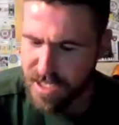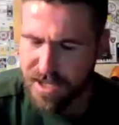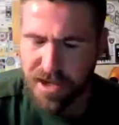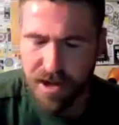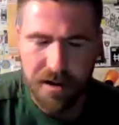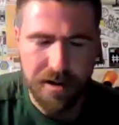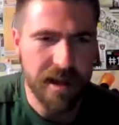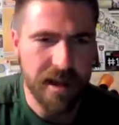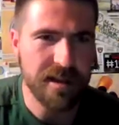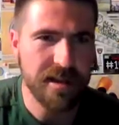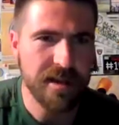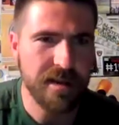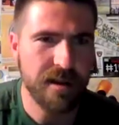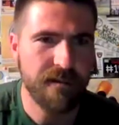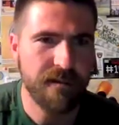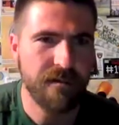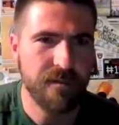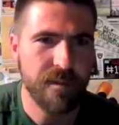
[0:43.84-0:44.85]
It's hard not to
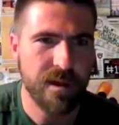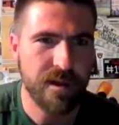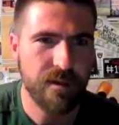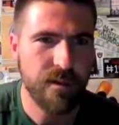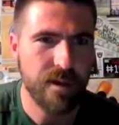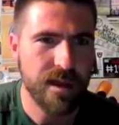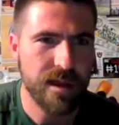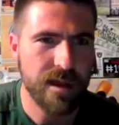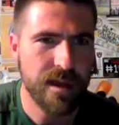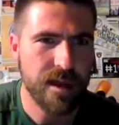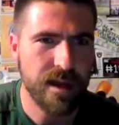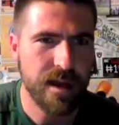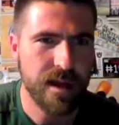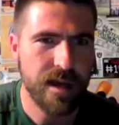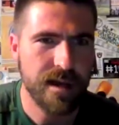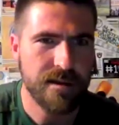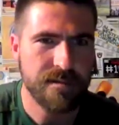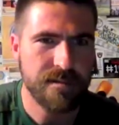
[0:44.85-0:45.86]
start for me with,
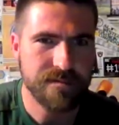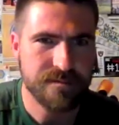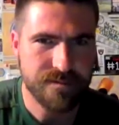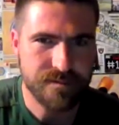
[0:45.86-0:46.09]
to